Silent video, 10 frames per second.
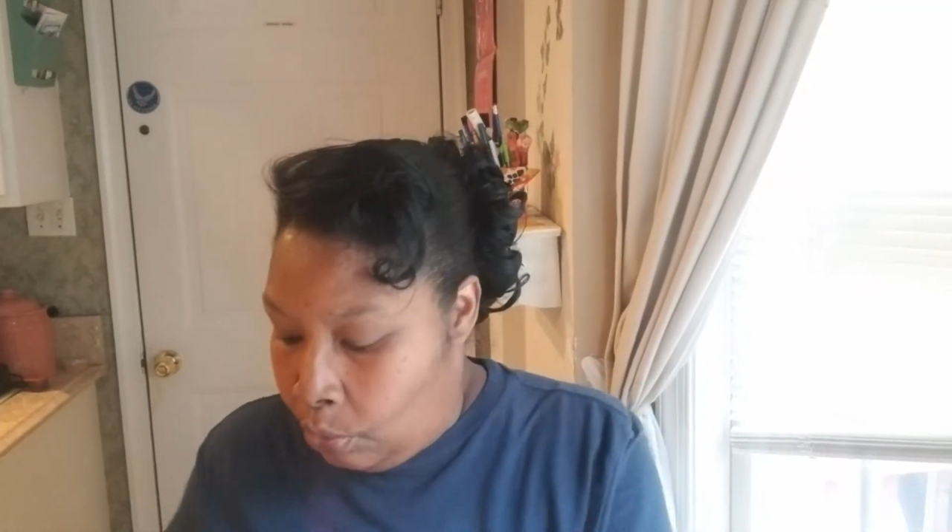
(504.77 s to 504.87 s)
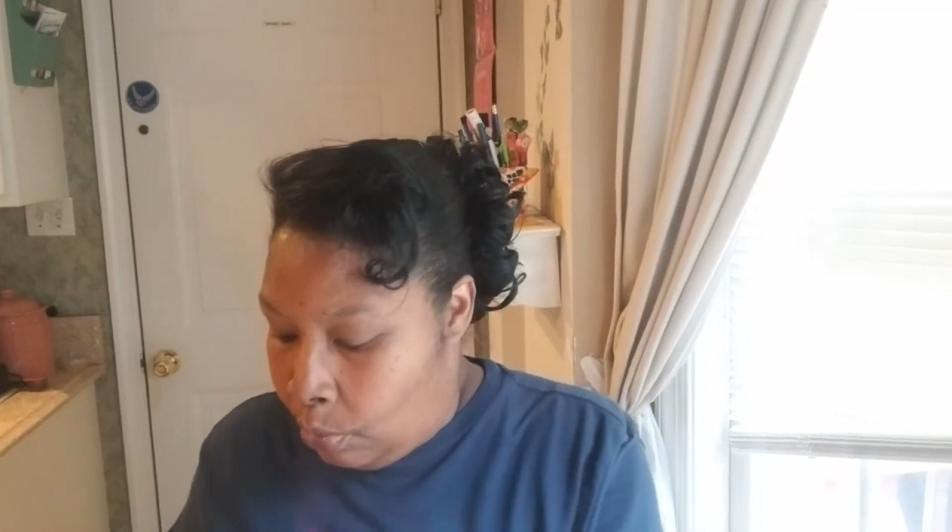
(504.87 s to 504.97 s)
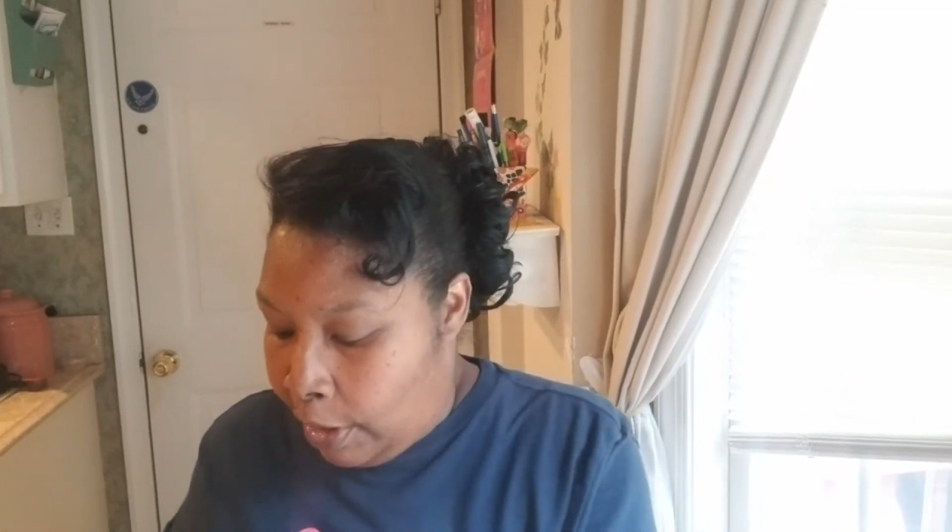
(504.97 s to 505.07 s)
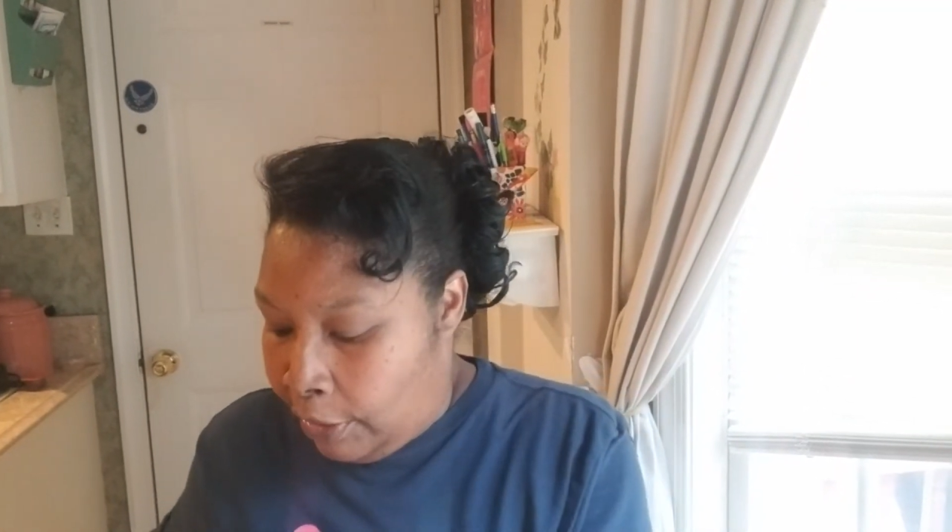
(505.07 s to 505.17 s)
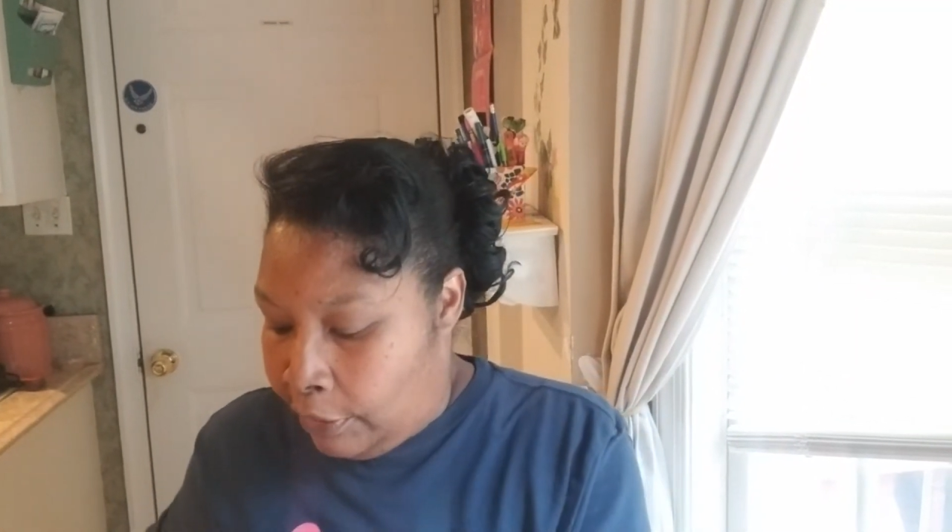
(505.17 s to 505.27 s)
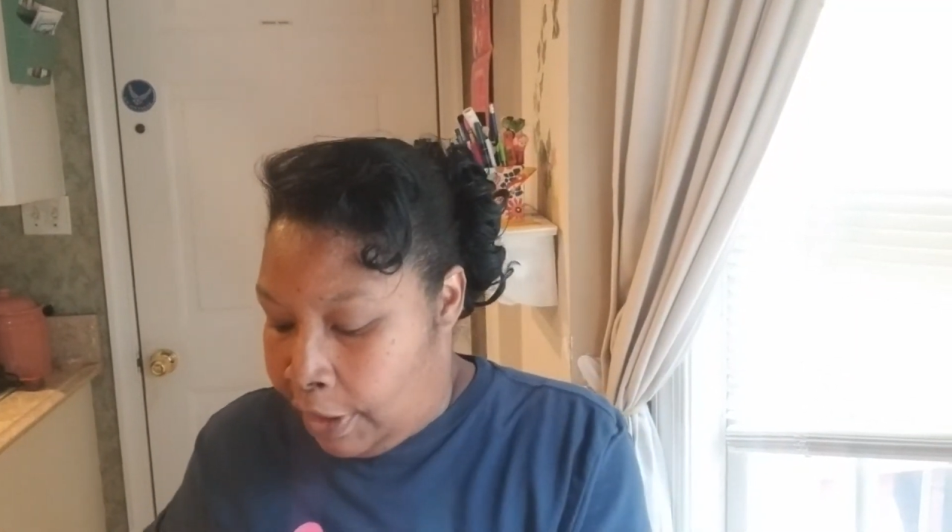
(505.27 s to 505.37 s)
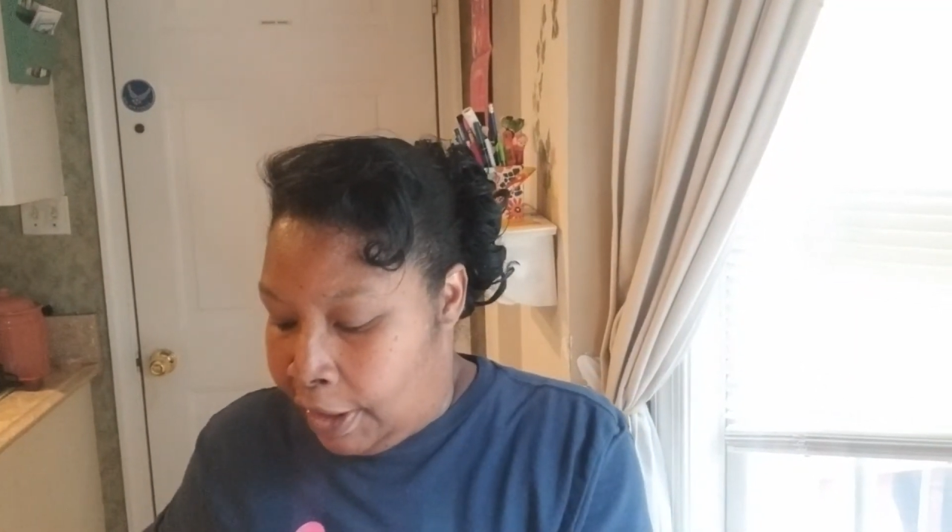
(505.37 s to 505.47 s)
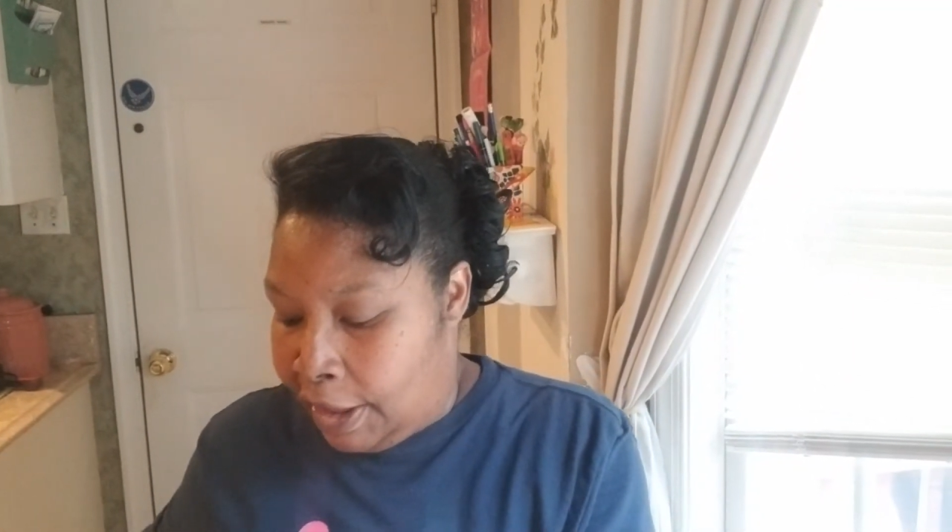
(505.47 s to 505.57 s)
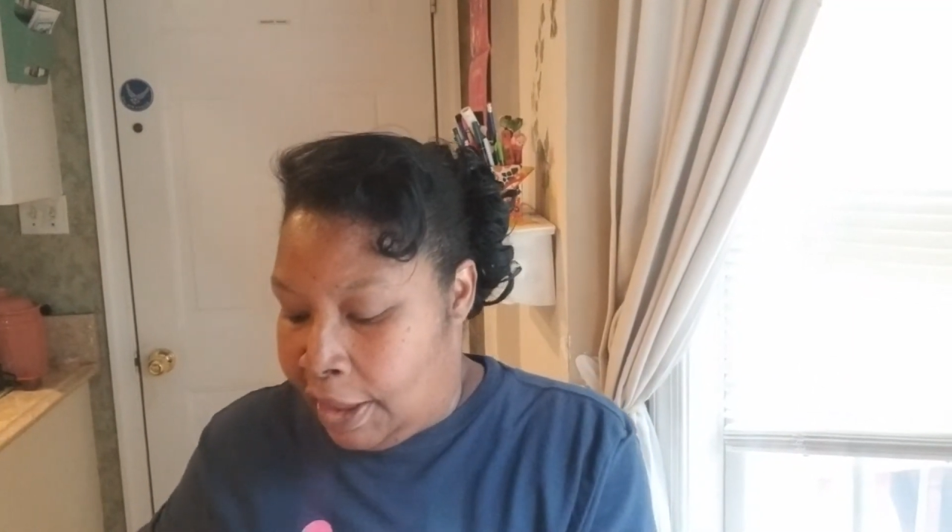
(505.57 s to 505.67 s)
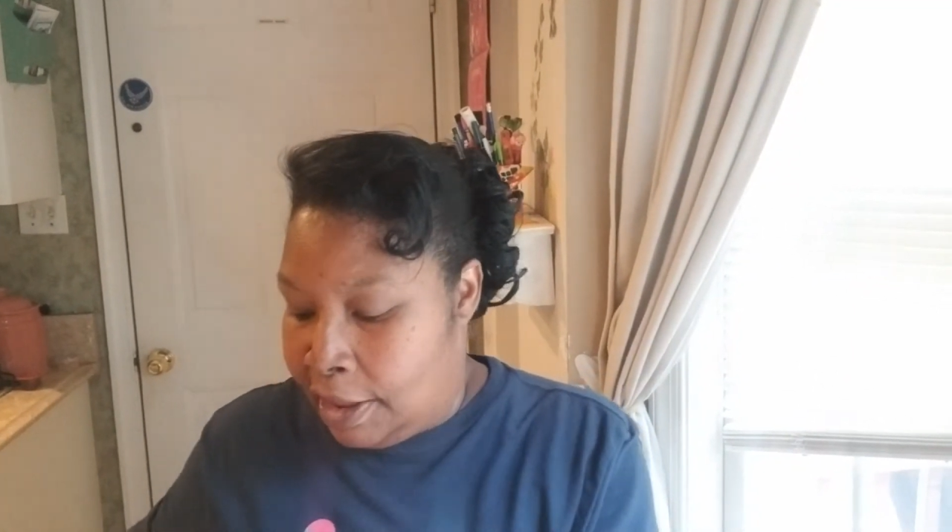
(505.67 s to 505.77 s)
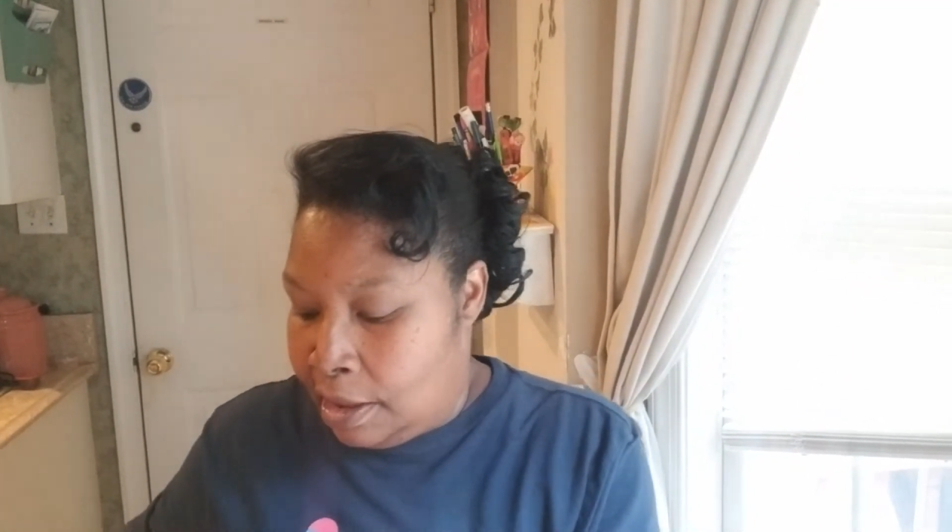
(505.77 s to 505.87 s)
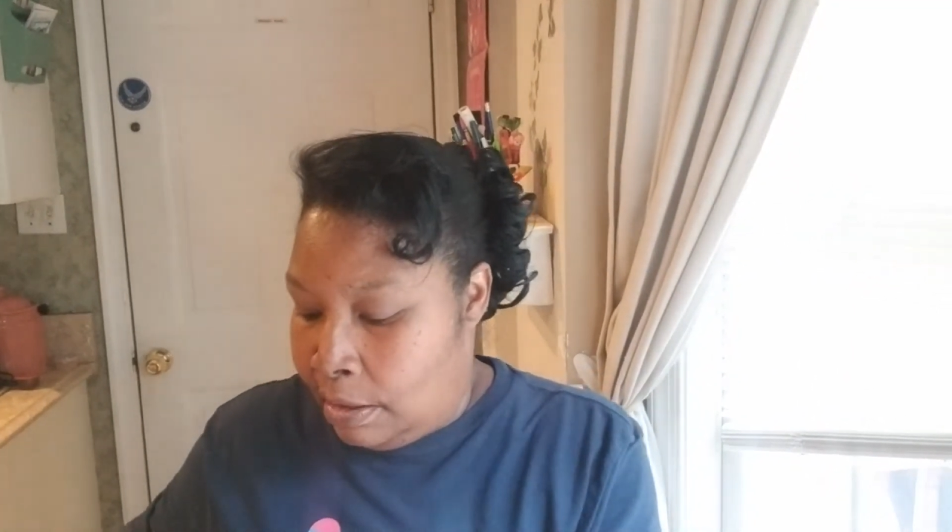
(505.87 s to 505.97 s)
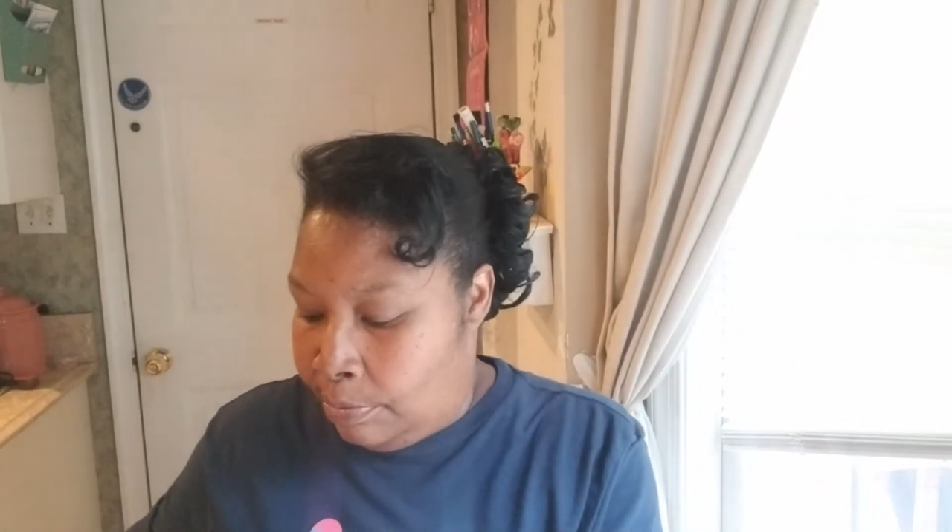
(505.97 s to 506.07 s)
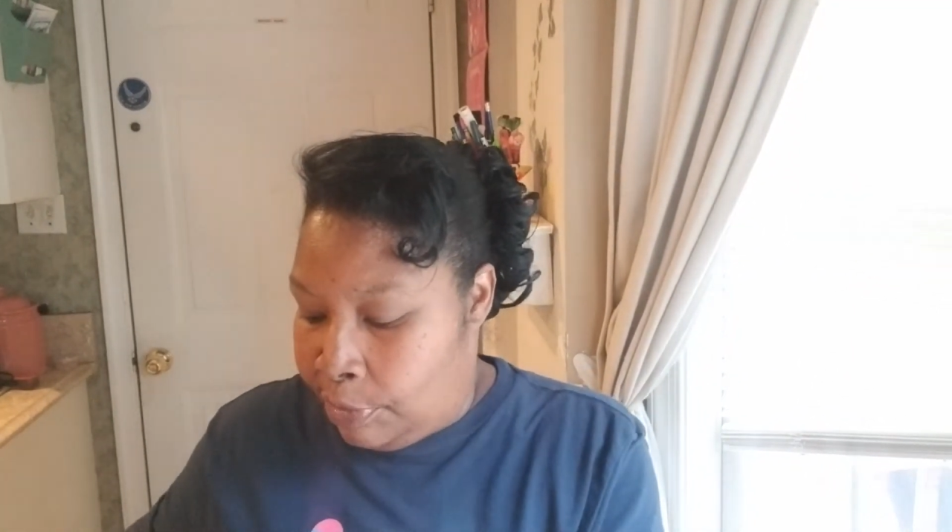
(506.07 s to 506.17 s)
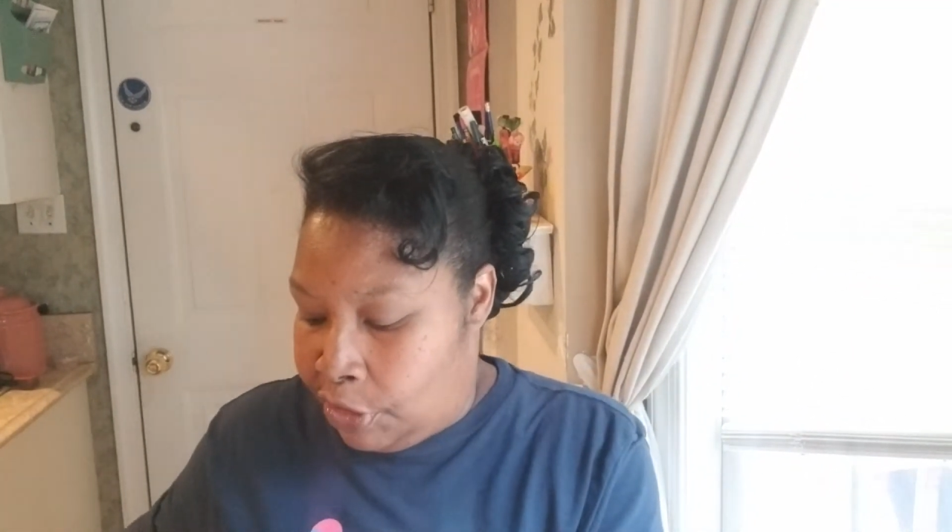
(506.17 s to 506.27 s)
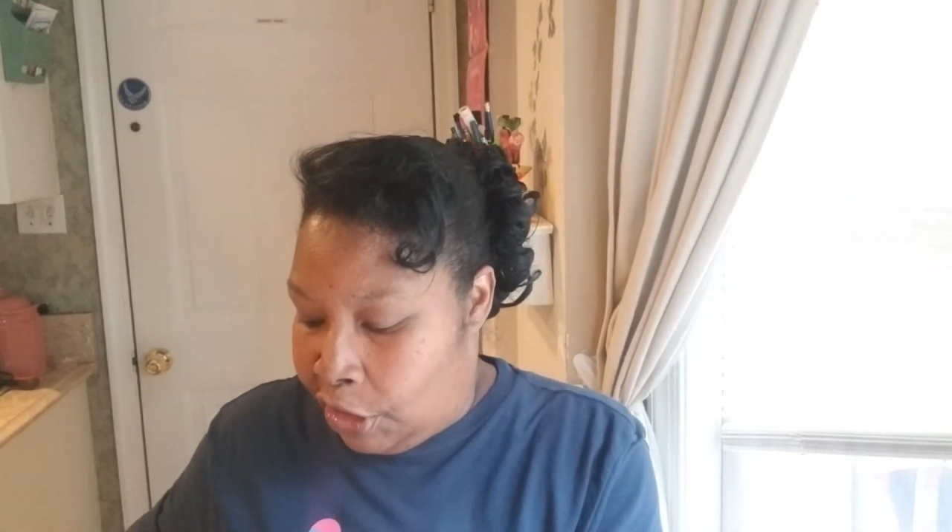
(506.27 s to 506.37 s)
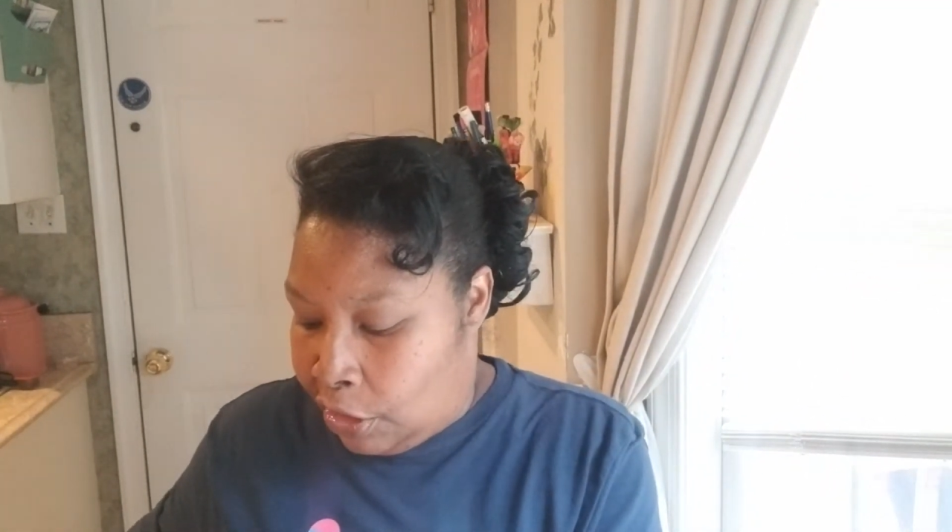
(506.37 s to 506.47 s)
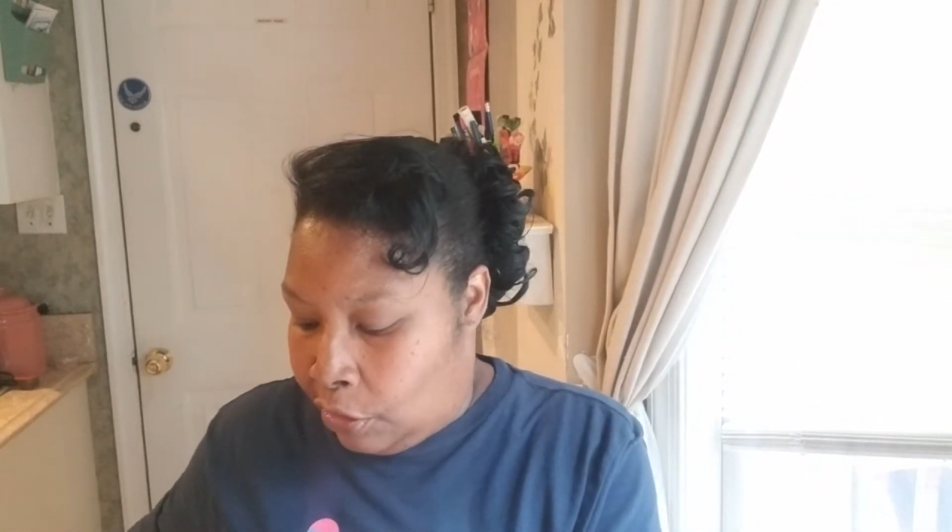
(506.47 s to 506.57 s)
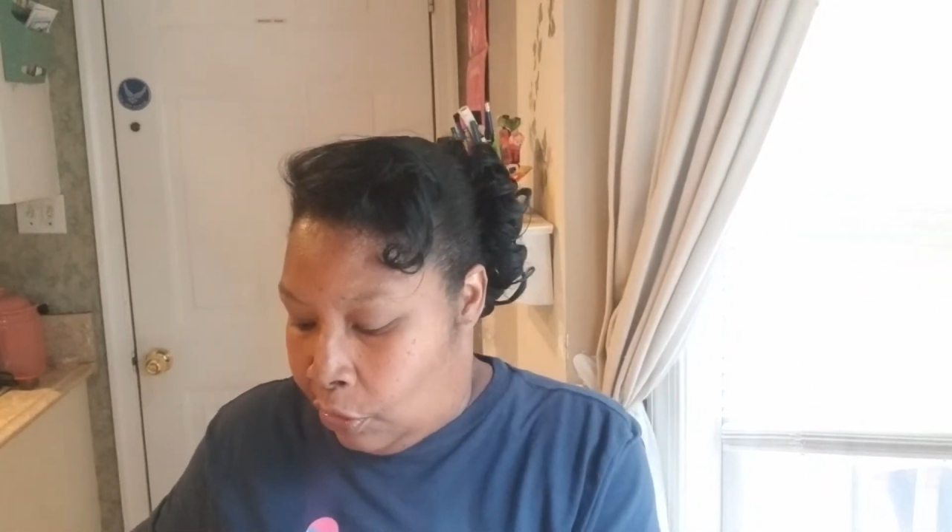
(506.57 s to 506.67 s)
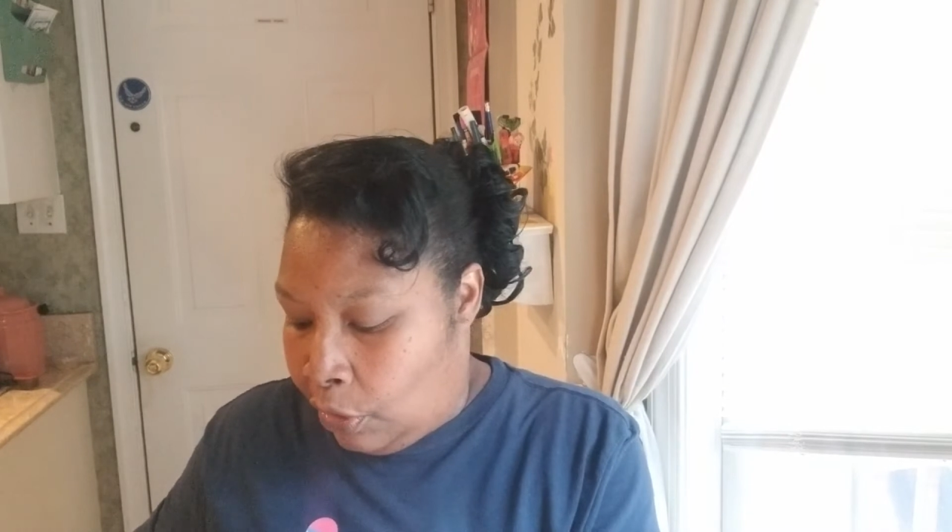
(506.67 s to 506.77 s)
wearing this
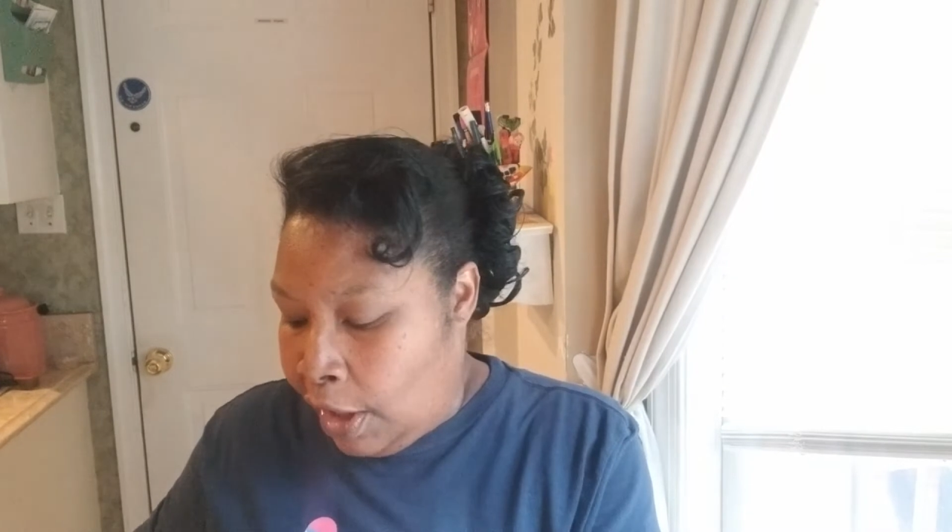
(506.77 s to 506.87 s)
particular